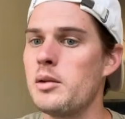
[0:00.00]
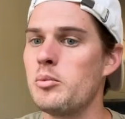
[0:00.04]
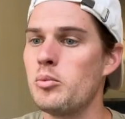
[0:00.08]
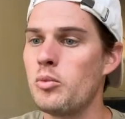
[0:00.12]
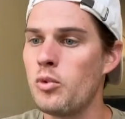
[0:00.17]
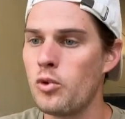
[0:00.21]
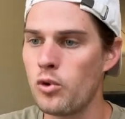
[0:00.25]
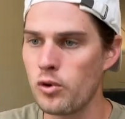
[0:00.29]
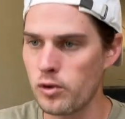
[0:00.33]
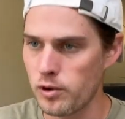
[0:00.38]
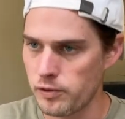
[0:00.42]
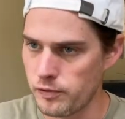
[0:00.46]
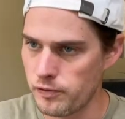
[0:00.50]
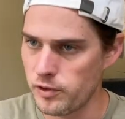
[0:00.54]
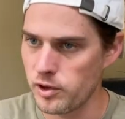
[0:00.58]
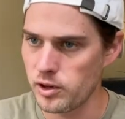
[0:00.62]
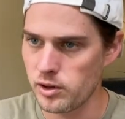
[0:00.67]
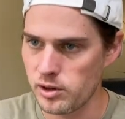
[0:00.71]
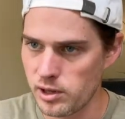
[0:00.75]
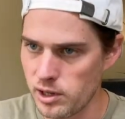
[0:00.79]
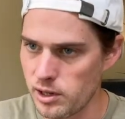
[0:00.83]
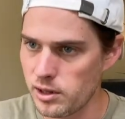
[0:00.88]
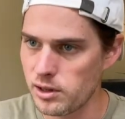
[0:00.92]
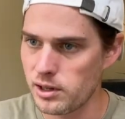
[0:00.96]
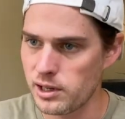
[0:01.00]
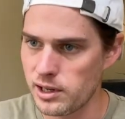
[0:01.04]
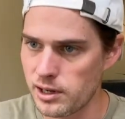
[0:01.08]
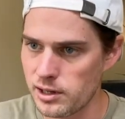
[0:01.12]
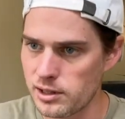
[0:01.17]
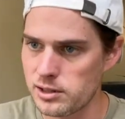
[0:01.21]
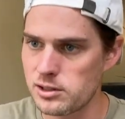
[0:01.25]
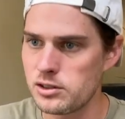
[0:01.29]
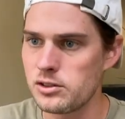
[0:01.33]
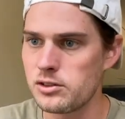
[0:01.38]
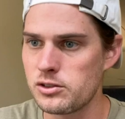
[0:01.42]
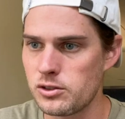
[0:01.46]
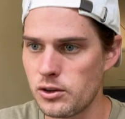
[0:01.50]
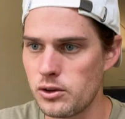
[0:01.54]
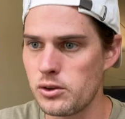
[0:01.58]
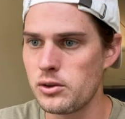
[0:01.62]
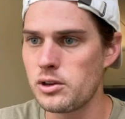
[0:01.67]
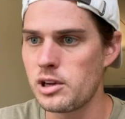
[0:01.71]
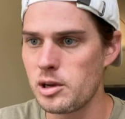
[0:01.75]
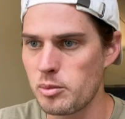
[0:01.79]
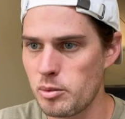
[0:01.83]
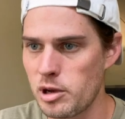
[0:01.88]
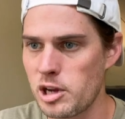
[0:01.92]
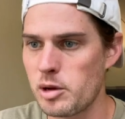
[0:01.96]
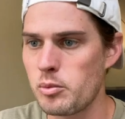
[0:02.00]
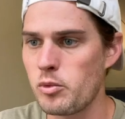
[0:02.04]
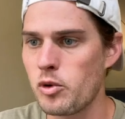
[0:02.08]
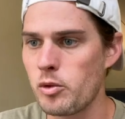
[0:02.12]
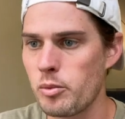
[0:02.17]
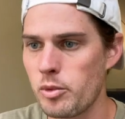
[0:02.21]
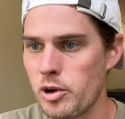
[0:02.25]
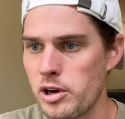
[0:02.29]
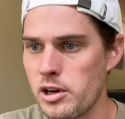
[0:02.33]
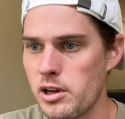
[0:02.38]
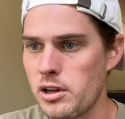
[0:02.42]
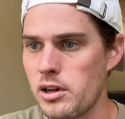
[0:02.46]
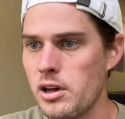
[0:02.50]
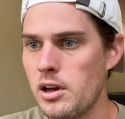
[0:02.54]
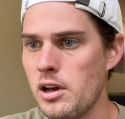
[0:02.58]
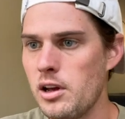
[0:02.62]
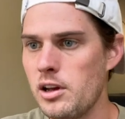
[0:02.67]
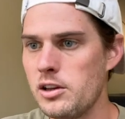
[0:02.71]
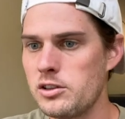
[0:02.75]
and more affiliate links so you can make more money.